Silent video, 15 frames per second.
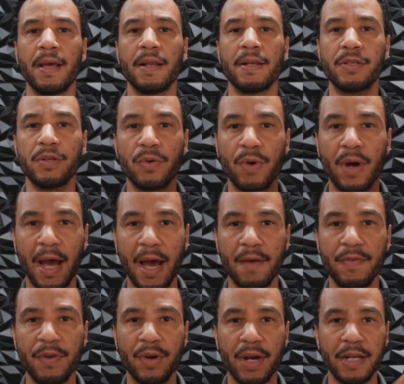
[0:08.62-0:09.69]
to
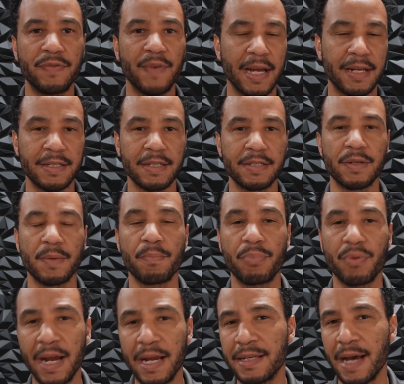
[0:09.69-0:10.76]
have your HVAC system
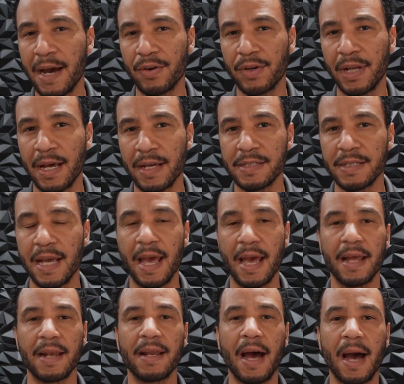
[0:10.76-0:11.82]
break down less
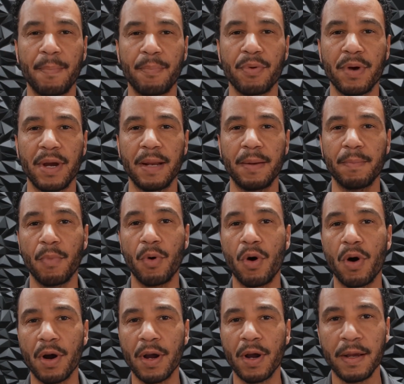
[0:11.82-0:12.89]
and operate
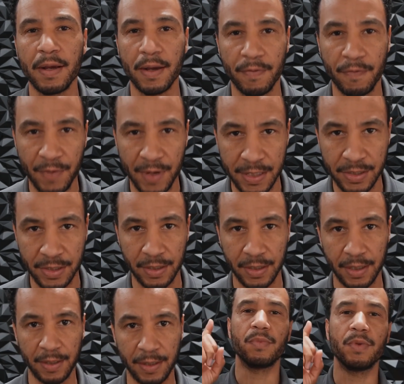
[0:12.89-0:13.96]
more
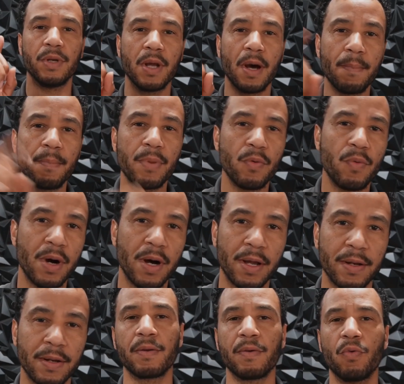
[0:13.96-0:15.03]
efficiently. Number
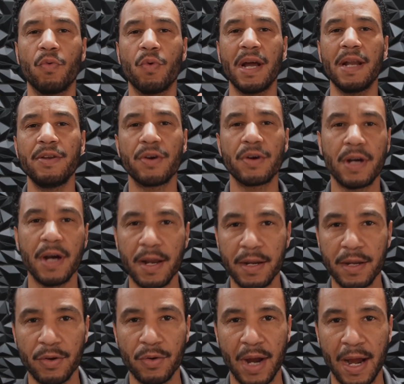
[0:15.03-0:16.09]
1, when you're
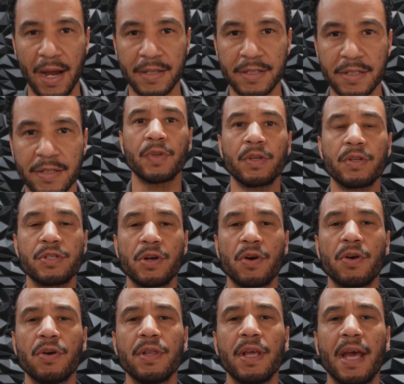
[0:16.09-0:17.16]
cutting grass,
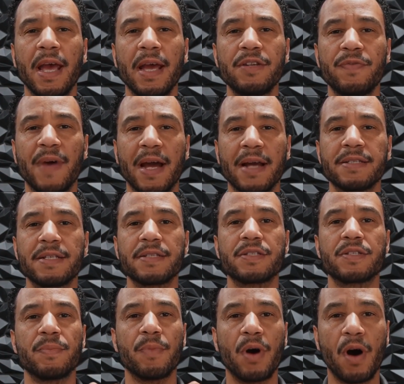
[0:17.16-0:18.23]
turn the HVAC
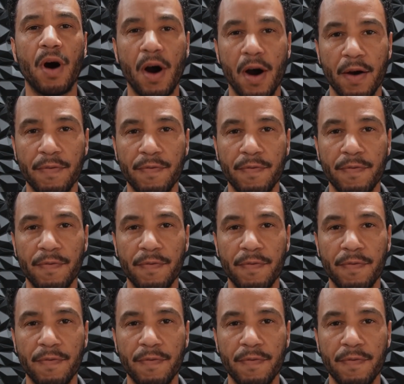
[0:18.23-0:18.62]
system off.